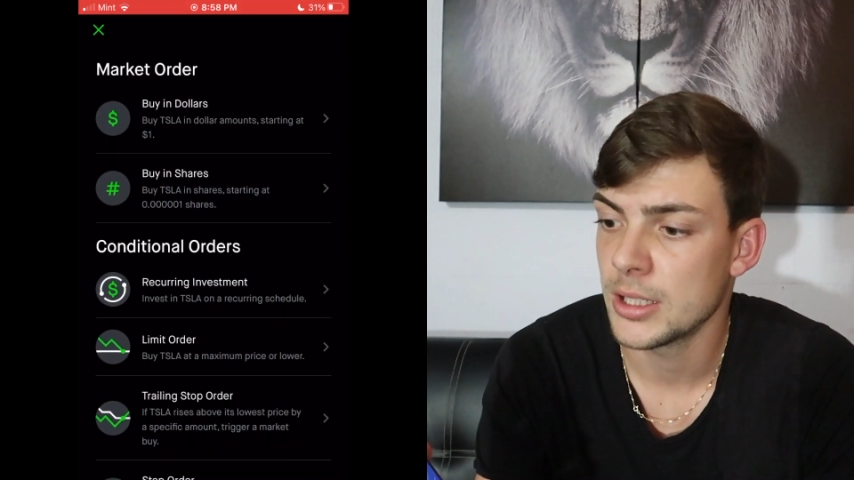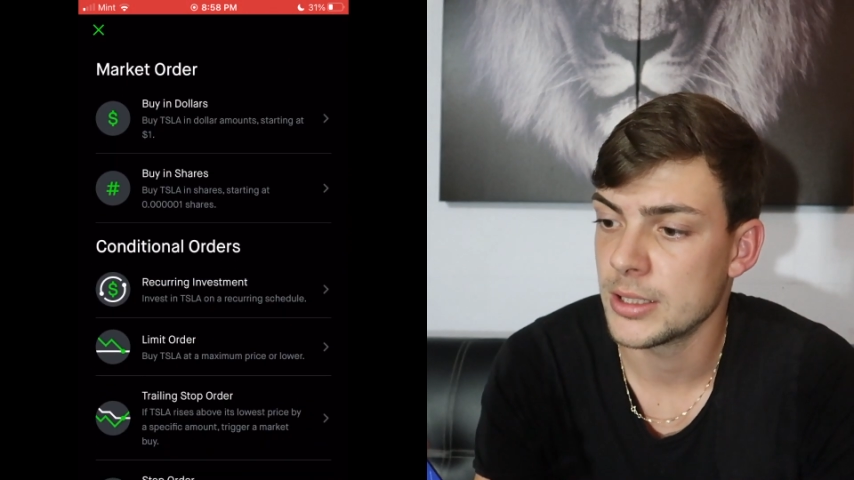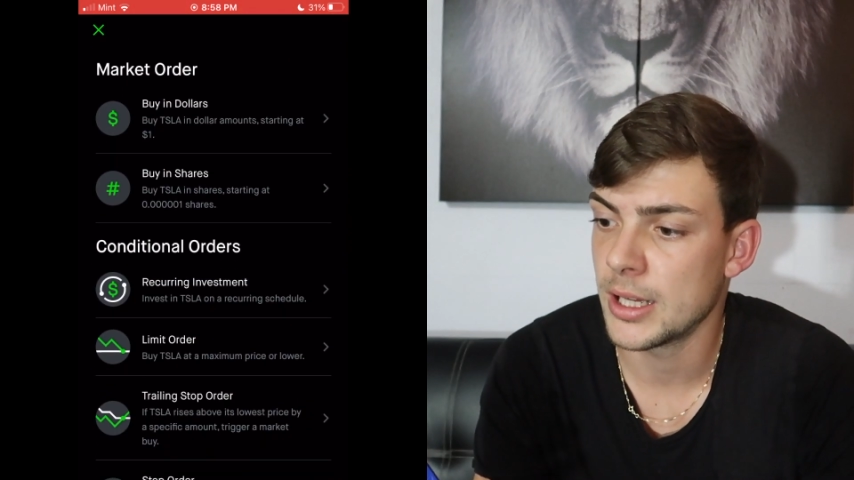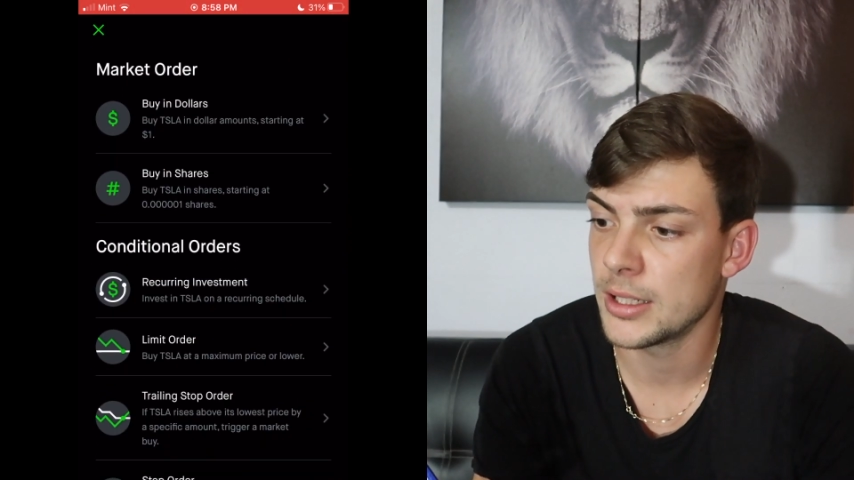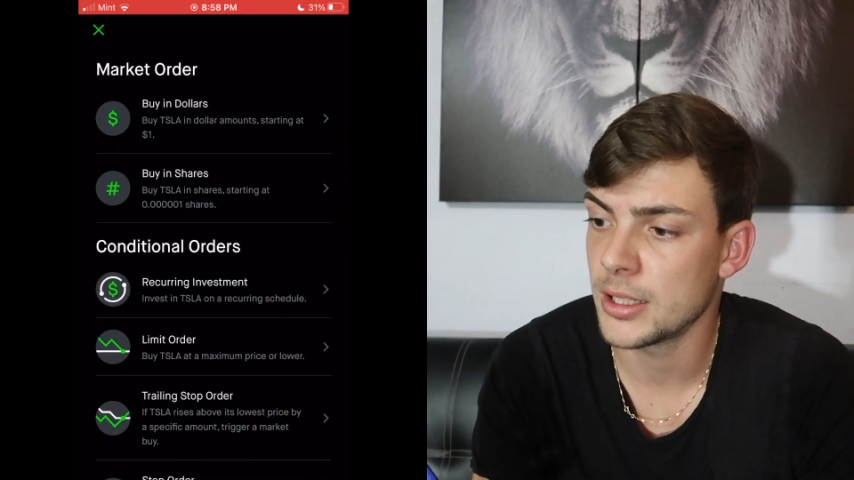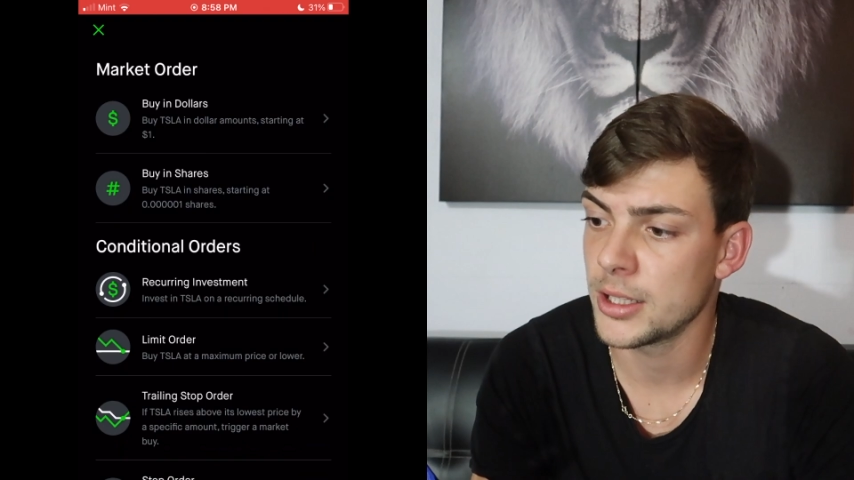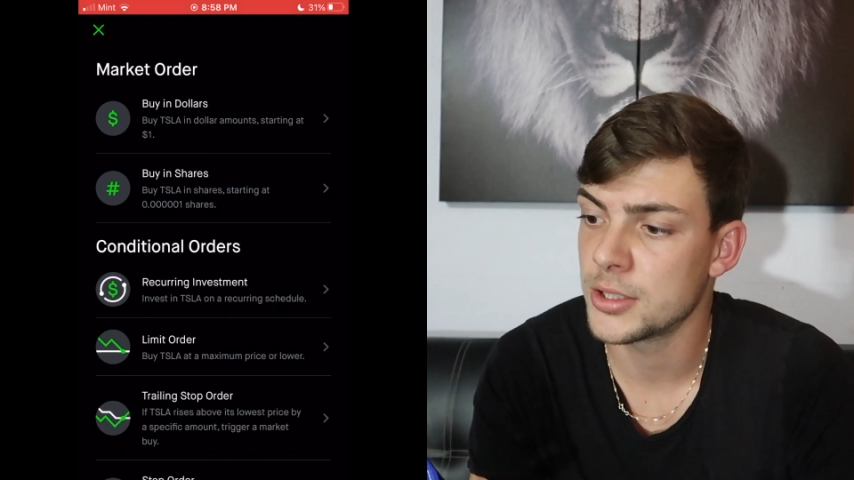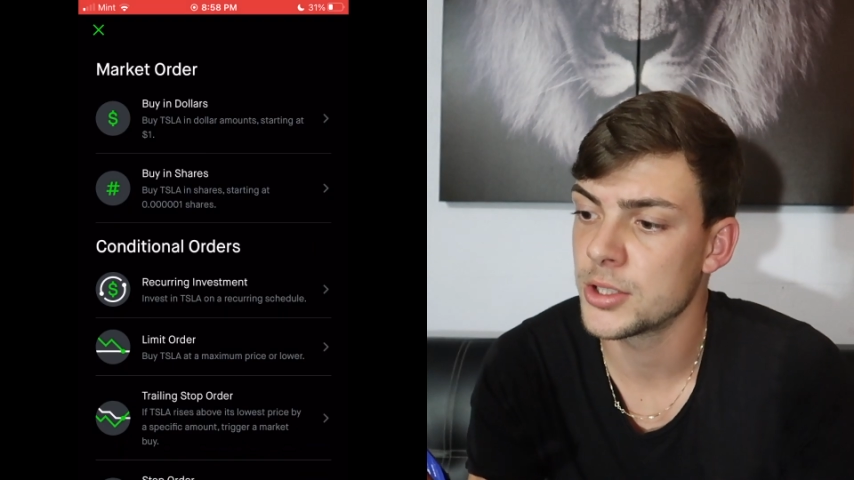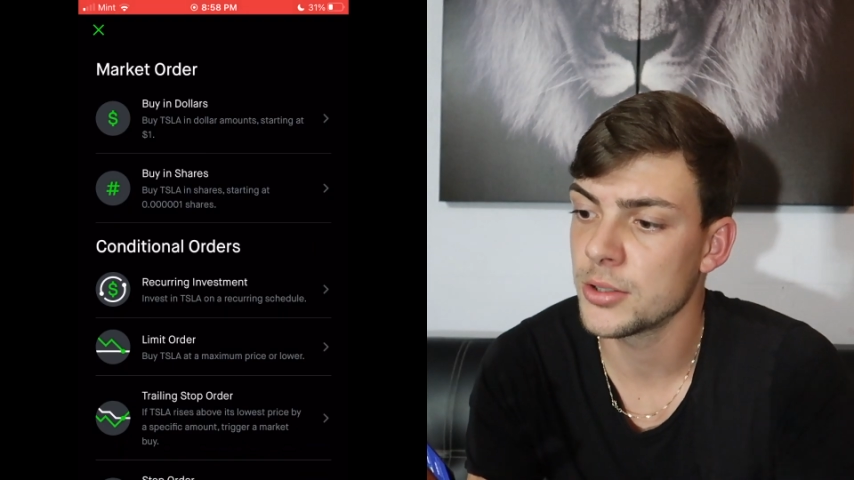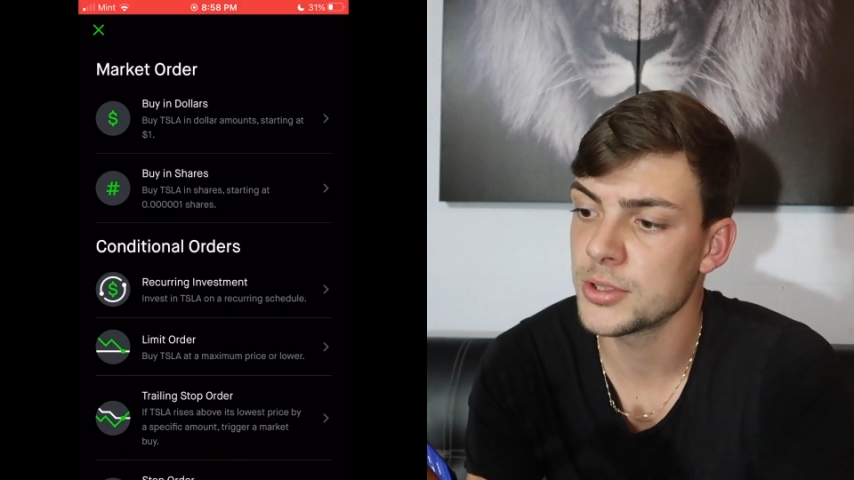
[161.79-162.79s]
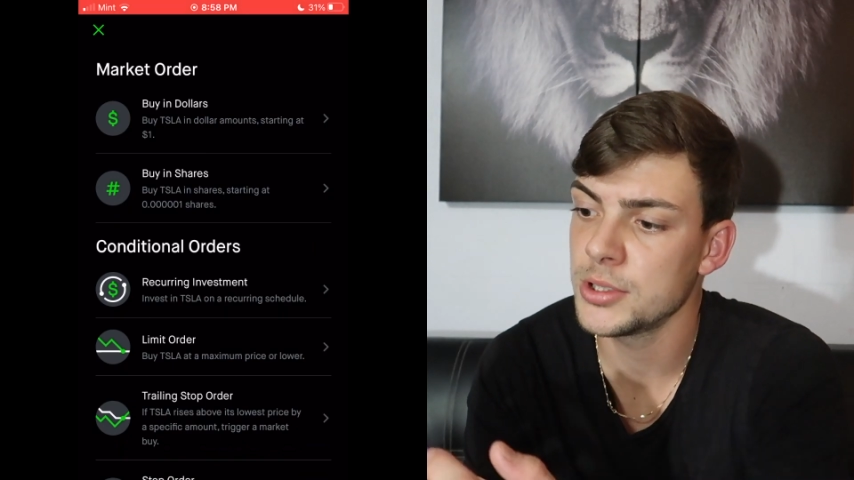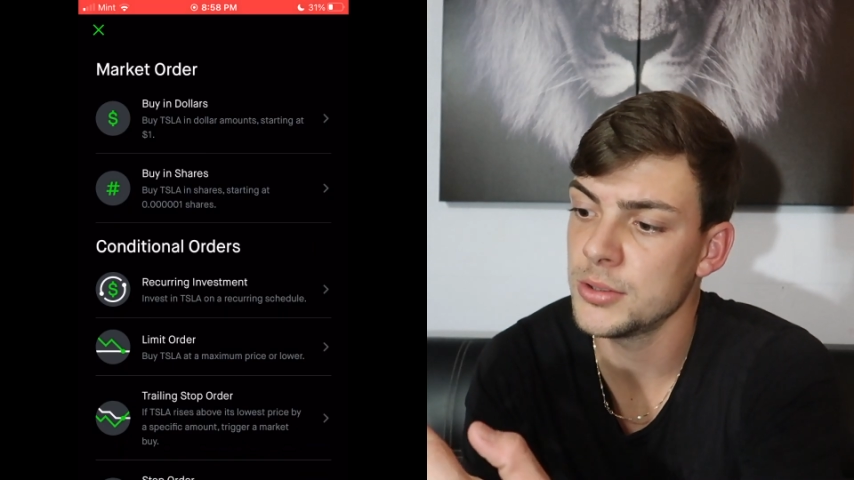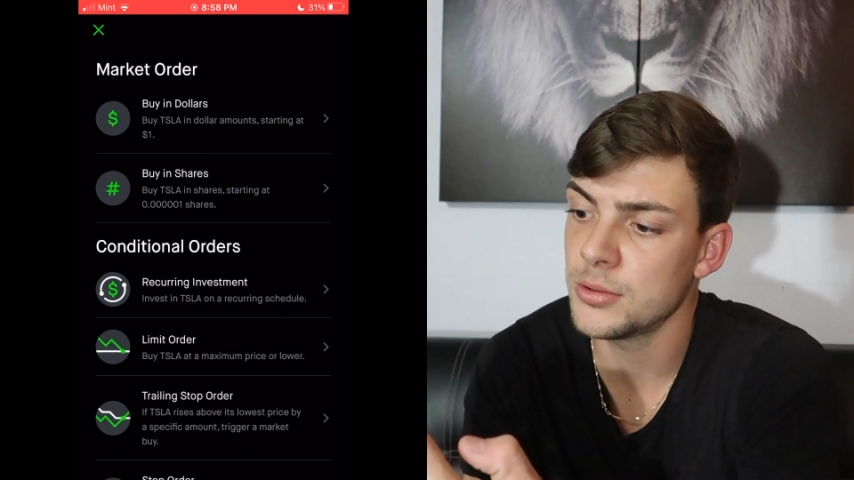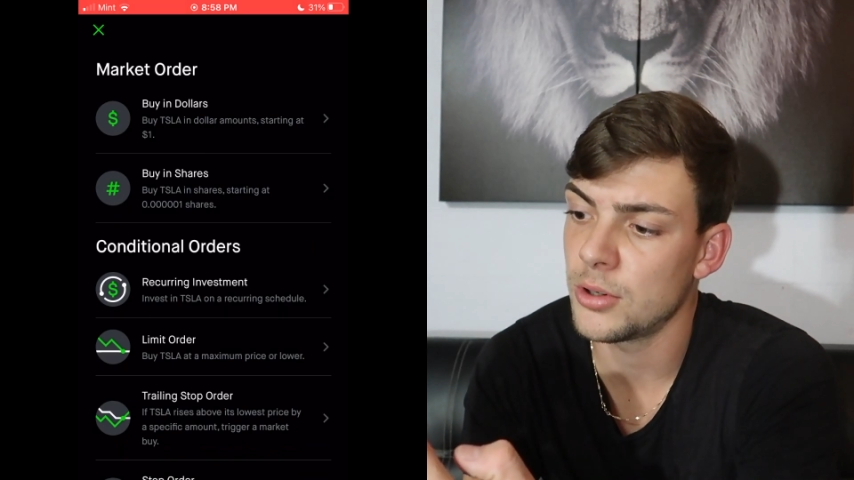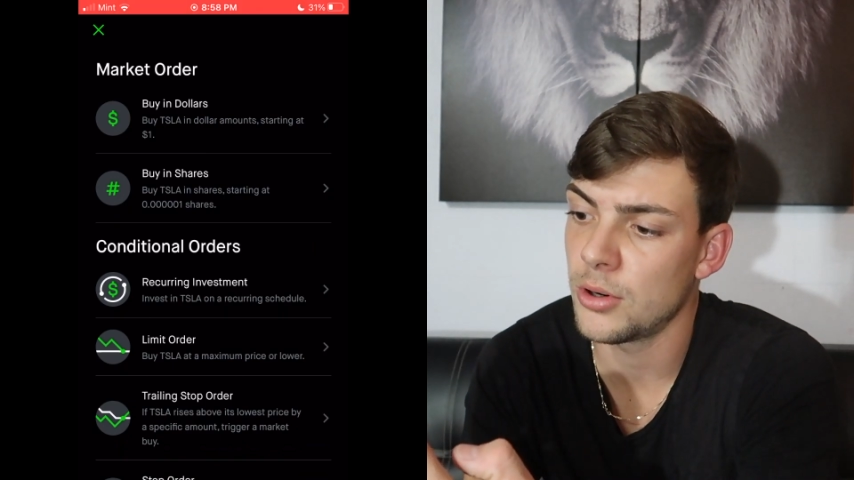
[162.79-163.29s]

then it shows you